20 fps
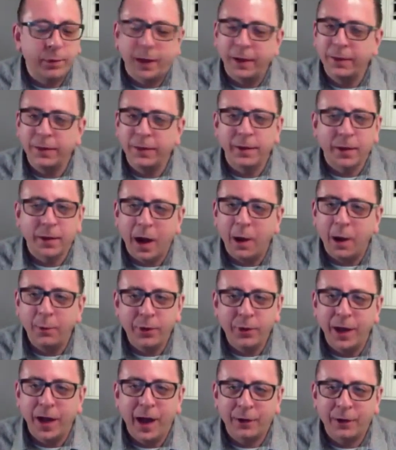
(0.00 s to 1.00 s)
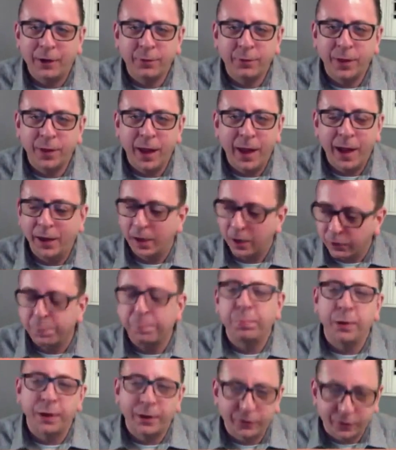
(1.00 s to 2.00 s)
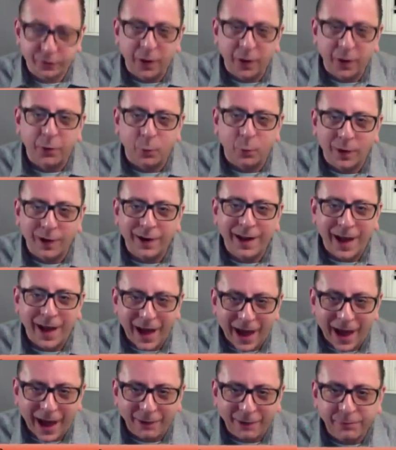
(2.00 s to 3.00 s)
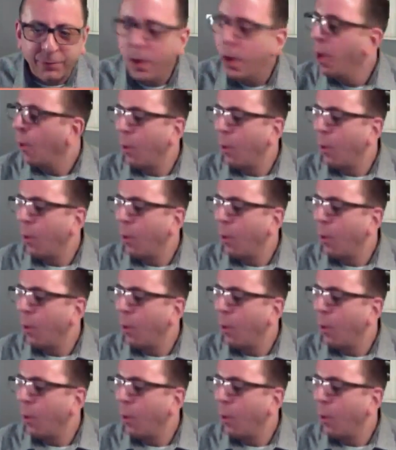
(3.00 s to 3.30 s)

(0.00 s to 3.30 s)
like, the guy with the axe for the head splits another one in half,